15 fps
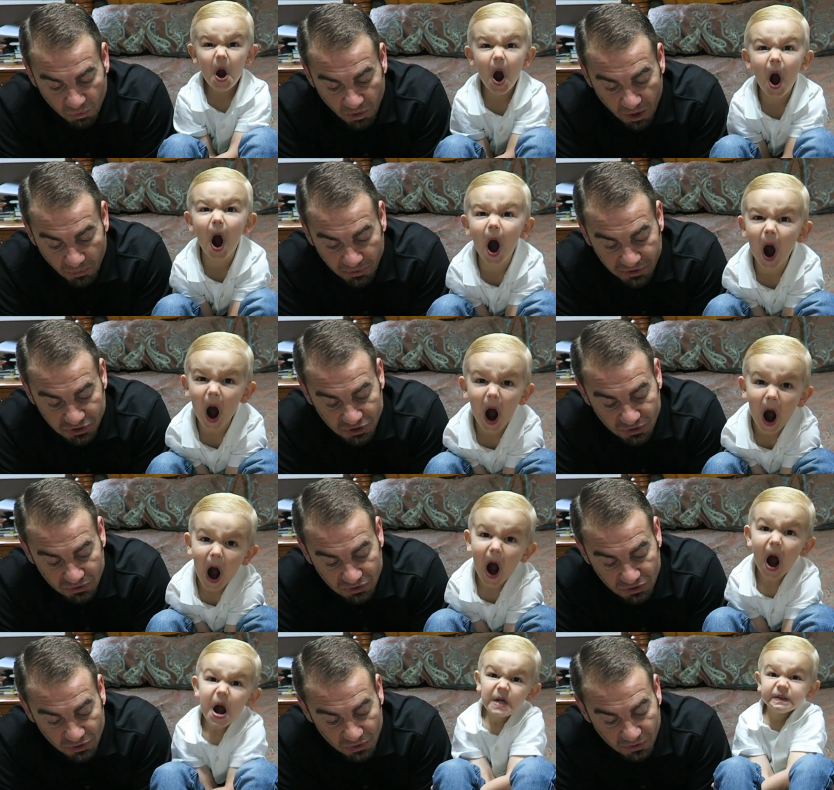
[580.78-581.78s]
Speaker 1: What would
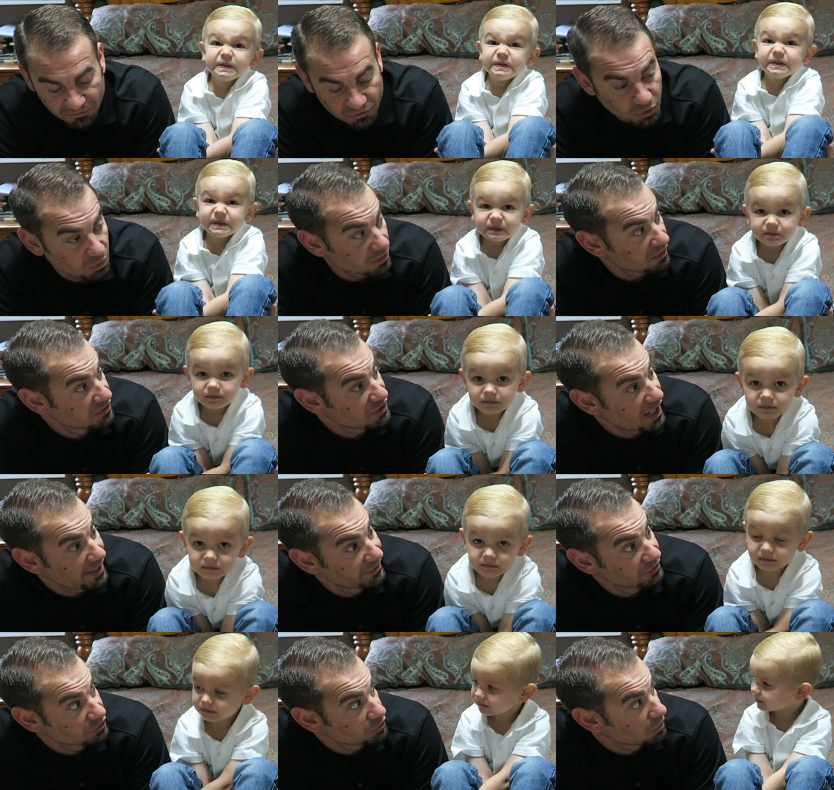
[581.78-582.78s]
you do if you were a
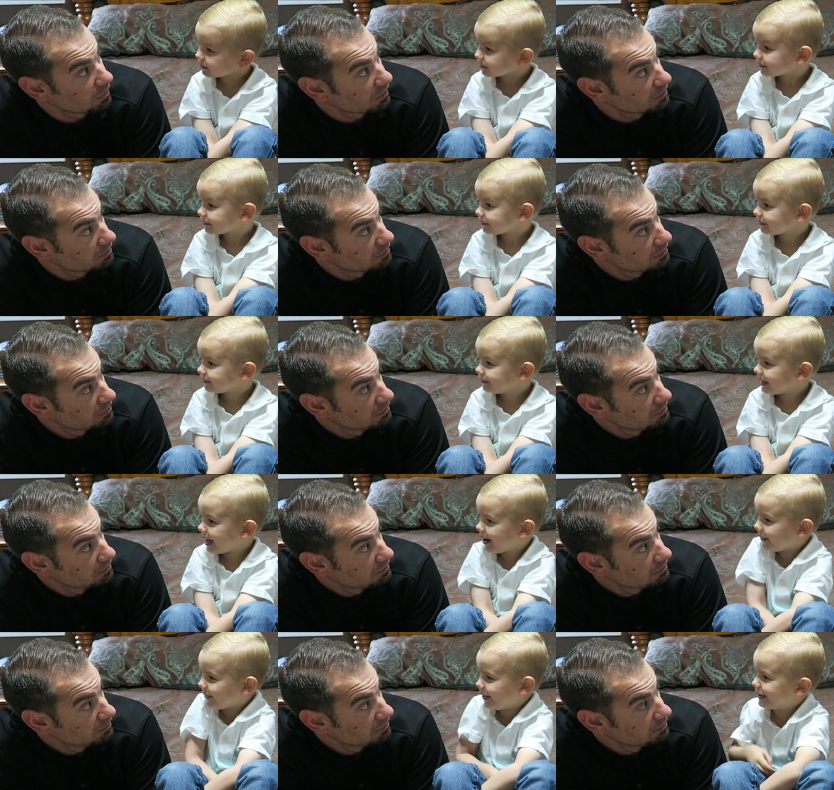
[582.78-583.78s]
dinosaur?
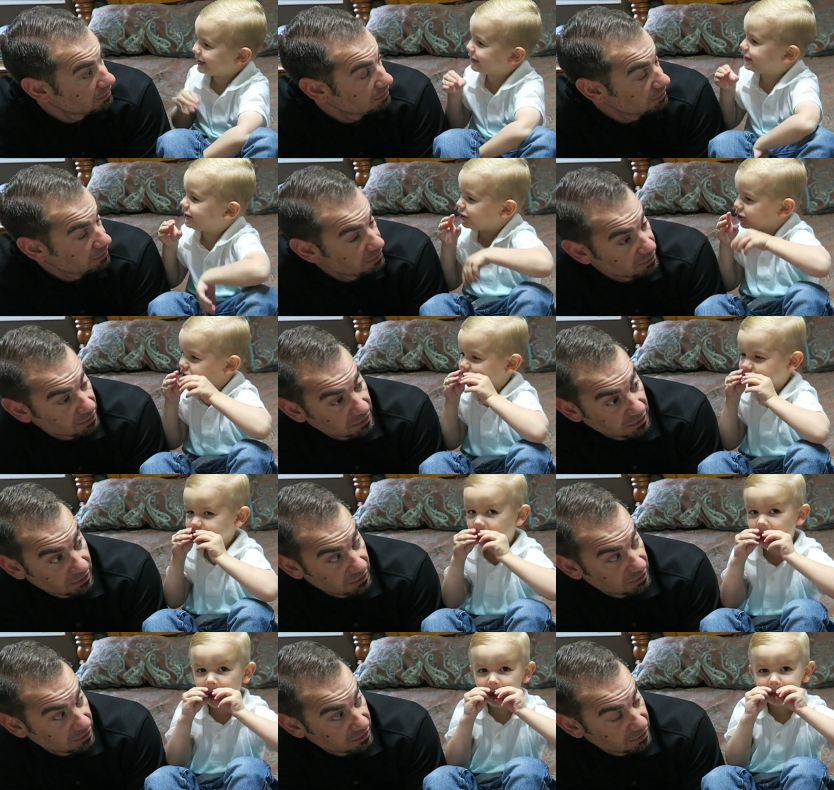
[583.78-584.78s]
Speaker 2: I would
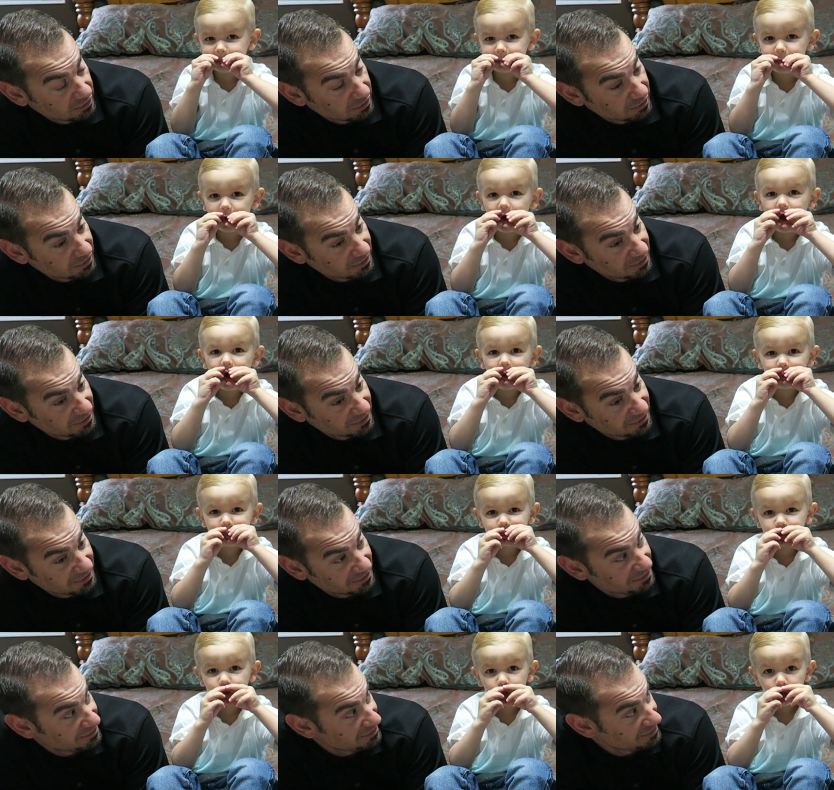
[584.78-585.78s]
jump
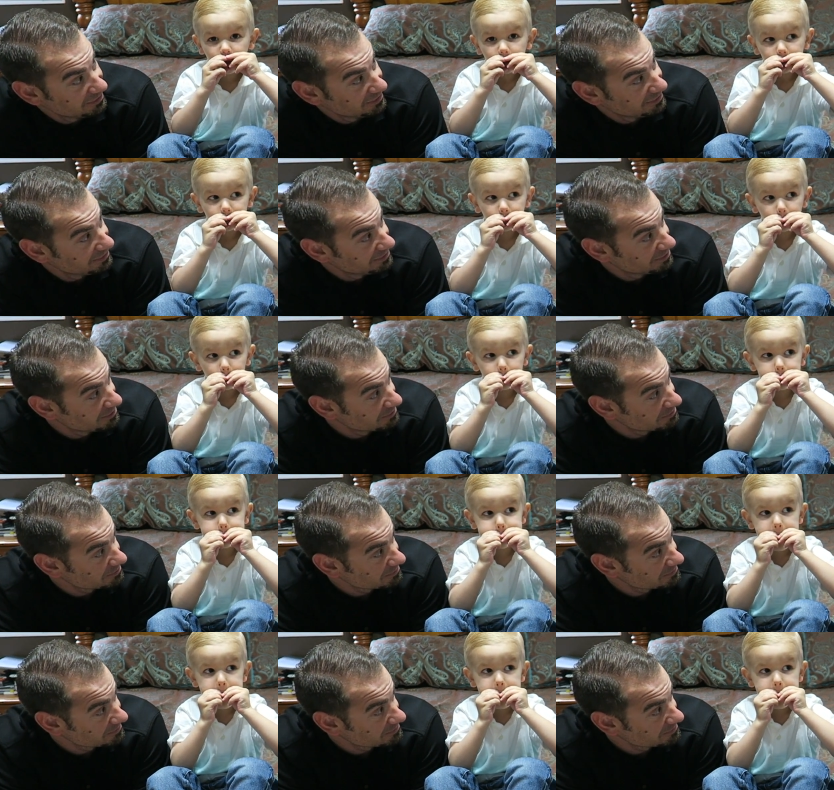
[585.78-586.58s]
up the